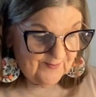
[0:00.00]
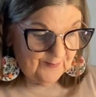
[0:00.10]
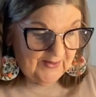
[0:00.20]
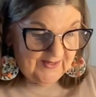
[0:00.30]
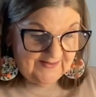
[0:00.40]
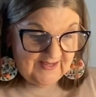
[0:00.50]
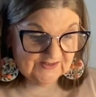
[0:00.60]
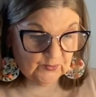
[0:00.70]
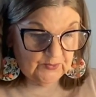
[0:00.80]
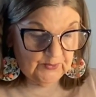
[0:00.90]
but
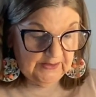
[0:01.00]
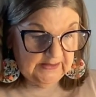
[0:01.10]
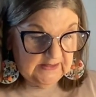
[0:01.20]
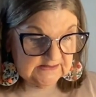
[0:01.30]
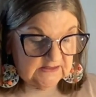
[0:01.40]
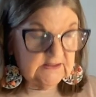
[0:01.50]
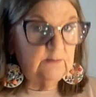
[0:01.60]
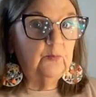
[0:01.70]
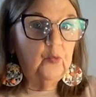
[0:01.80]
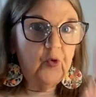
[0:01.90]
that's what really gets us
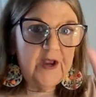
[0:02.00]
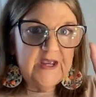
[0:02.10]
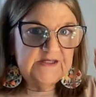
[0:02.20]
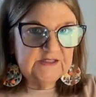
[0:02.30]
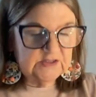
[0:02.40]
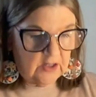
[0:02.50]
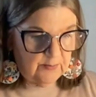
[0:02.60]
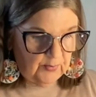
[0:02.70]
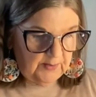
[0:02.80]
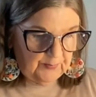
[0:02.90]
and raises our
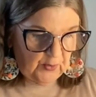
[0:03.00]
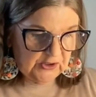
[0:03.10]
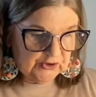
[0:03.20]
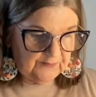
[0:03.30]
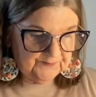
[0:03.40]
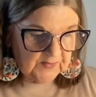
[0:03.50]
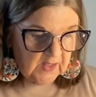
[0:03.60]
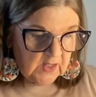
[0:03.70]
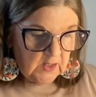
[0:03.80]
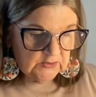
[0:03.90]
blood pressure.
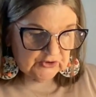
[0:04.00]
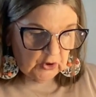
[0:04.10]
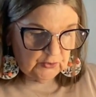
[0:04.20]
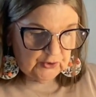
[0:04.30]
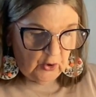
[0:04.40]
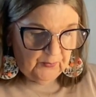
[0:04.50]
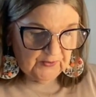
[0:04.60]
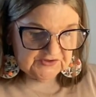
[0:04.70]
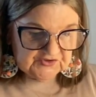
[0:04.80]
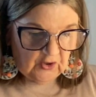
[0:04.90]
So don't
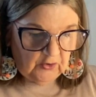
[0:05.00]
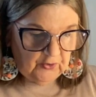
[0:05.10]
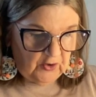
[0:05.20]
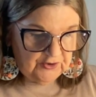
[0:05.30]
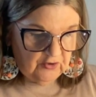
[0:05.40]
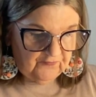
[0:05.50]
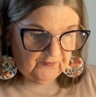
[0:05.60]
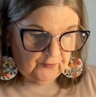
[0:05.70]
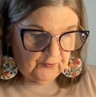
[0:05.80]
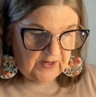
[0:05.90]
put salt on your
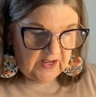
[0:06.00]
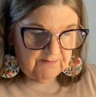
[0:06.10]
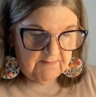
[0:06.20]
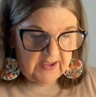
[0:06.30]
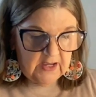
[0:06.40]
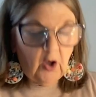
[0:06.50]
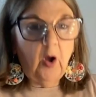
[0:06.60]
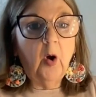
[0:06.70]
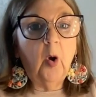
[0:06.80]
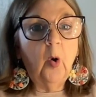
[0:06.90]
food and make
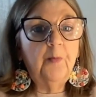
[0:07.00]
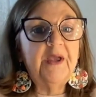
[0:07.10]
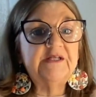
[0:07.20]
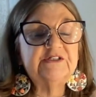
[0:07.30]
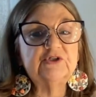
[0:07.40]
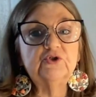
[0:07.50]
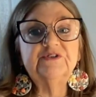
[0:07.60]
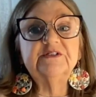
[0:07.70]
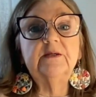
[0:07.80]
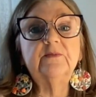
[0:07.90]
homemade
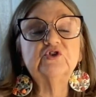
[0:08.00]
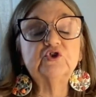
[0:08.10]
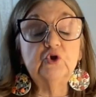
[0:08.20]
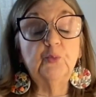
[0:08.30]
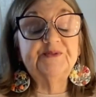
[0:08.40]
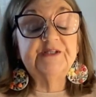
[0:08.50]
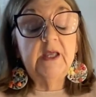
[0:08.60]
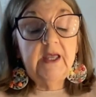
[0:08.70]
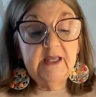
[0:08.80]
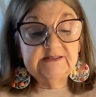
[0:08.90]
soups
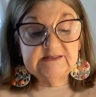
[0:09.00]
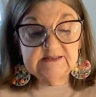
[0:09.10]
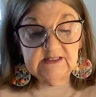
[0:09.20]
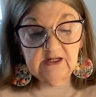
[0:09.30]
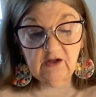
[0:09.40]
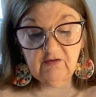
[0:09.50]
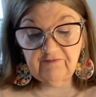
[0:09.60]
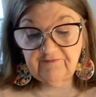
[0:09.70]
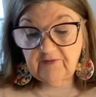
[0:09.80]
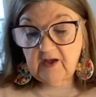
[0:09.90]
instead
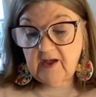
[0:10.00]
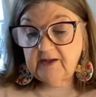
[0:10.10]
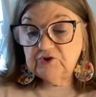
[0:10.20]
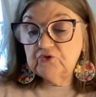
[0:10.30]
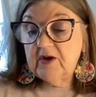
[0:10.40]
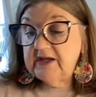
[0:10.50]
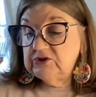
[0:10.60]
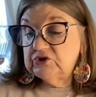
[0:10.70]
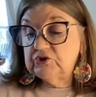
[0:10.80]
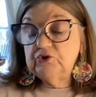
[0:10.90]
of trying
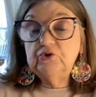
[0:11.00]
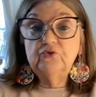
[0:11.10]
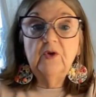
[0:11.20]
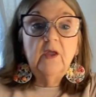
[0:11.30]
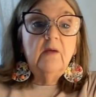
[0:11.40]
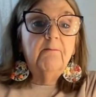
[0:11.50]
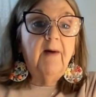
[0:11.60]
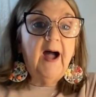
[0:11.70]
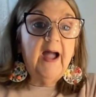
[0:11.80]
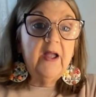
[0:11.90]
to
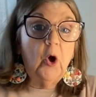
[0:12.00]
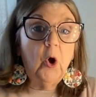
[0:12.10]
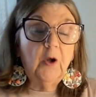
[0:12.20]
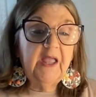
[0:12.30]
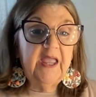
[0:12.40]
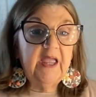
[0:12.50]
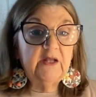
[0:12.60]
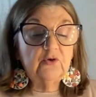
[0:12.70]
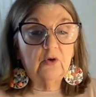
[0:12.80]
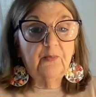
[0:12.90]
buy all
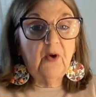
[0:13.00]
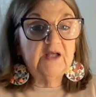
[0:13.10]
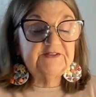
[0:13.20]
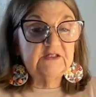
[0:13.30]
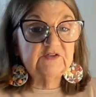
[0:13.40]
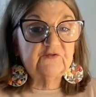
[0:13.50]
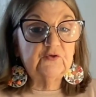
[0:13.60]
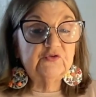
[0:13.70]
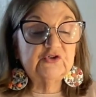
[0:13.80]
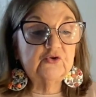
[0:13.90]
canned or processed
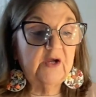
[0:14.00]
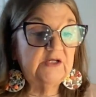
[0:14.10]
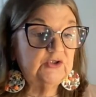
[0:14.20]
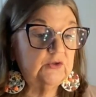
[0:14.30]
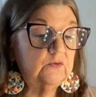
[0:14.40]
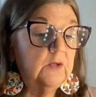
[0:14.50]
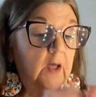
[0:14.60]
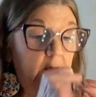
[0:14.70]
foods. Try to,